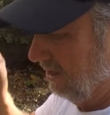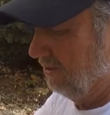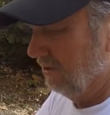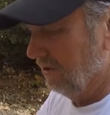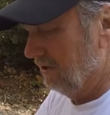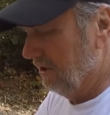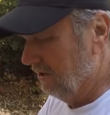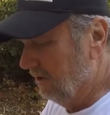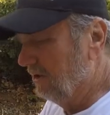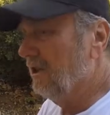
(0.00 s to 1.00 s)
and you're
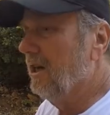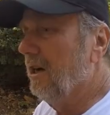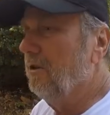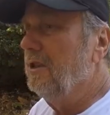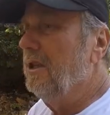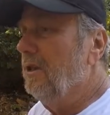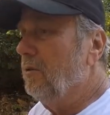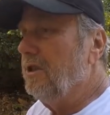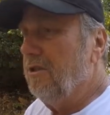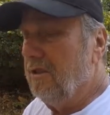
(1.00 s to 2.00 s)
good to go.
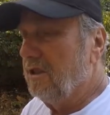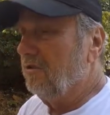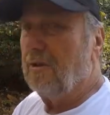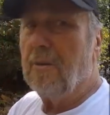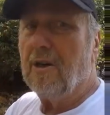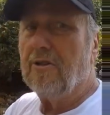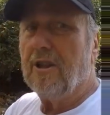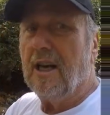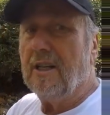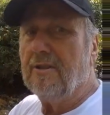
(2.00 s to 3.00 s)
We do this for both
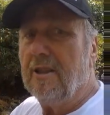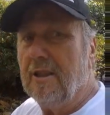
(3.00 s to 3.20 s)
sides.